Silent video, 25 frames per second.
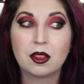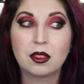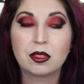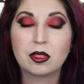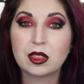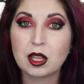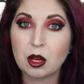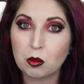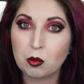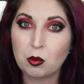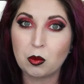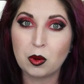
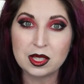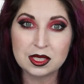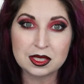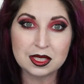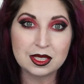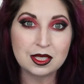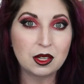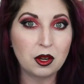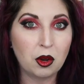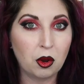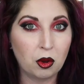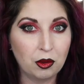There
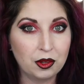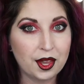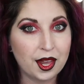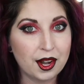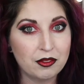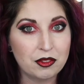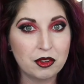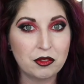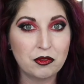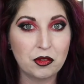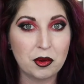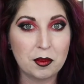wasn't a whole lot
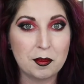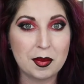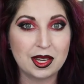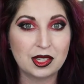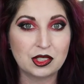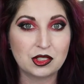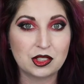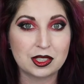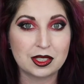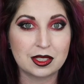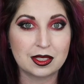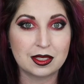of
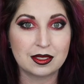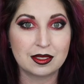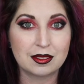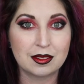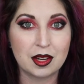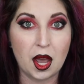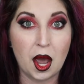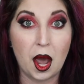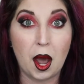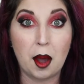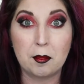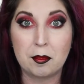
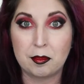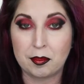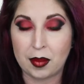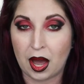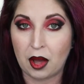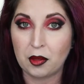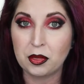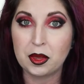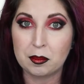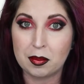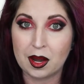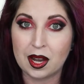information
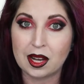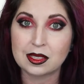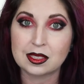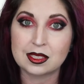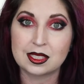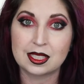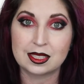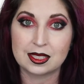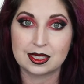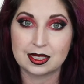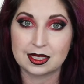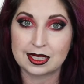about the
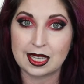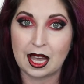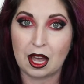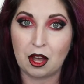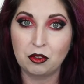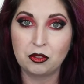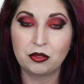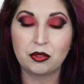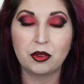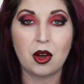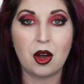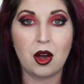box
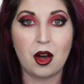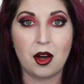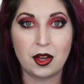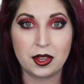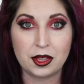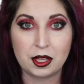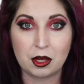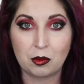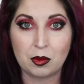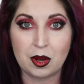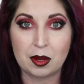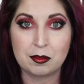itself on
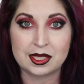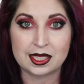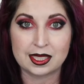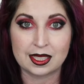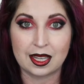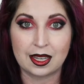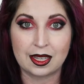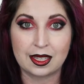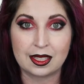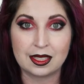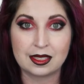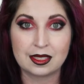their
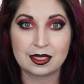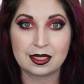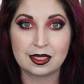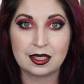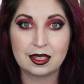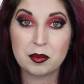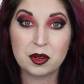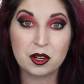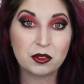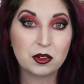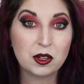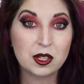website.
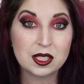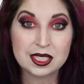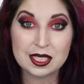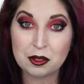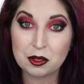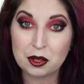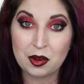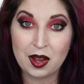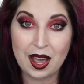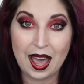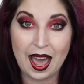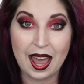But of course, I'll
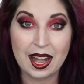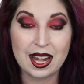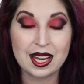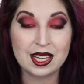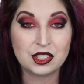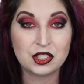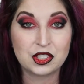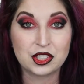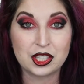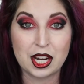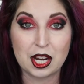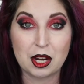go ahead
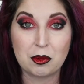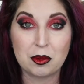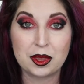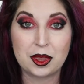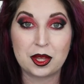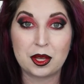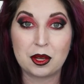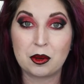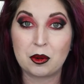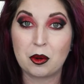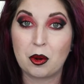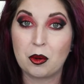and share
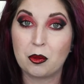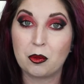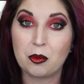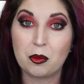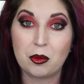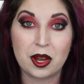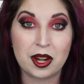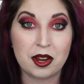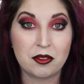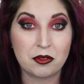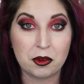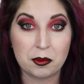with you
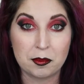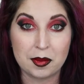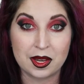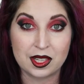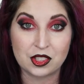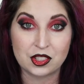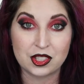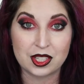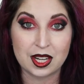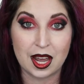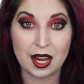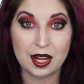what
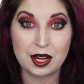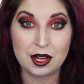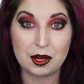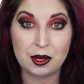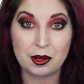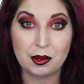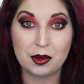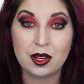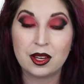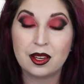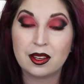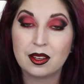information I
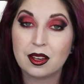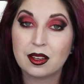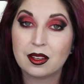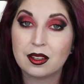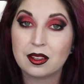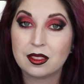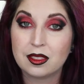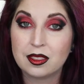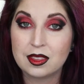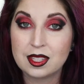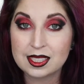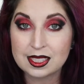know.
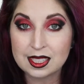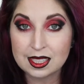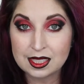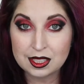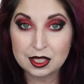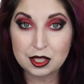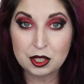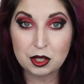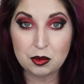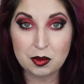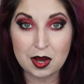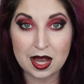This is
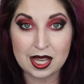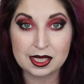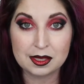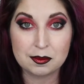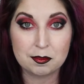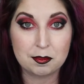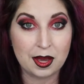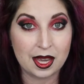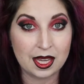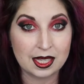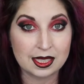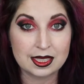a
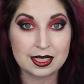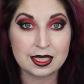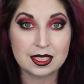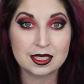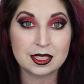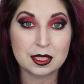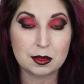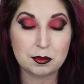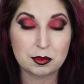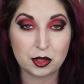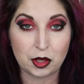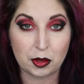US-based
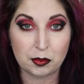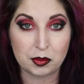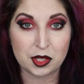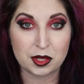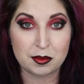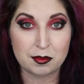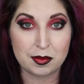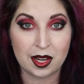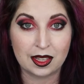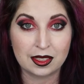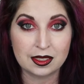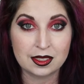
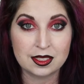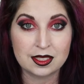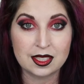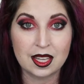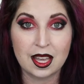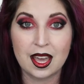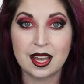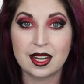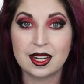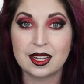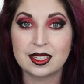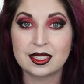subscription box,
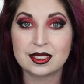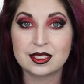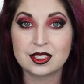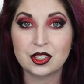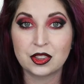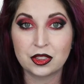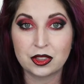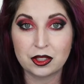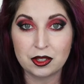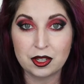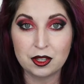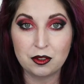and it is
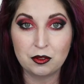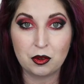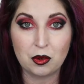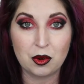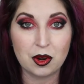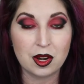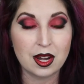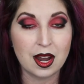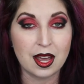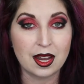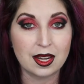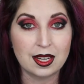
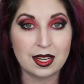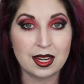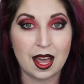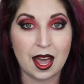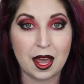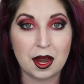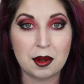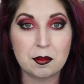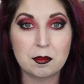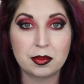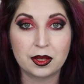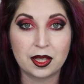
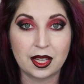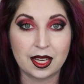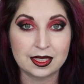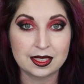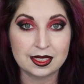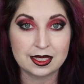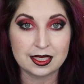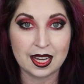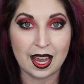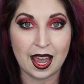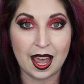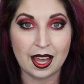$34.99
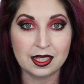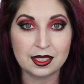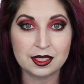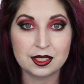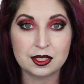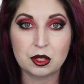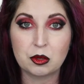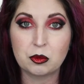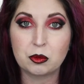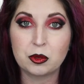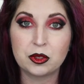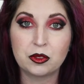plus
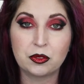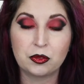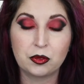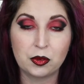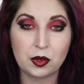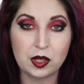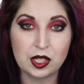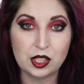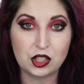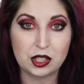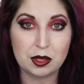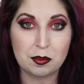tax with
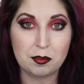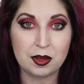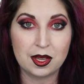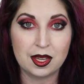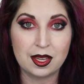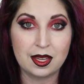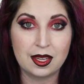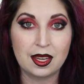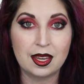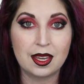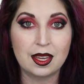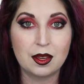free
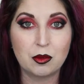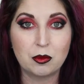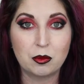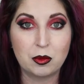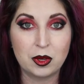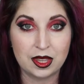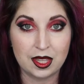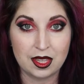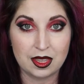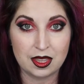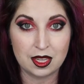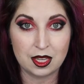shipping
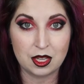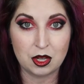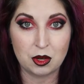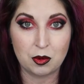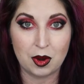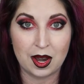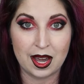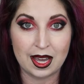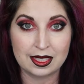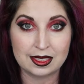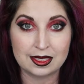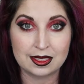within the
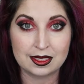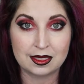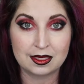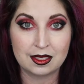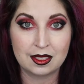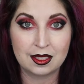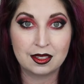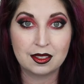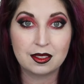US.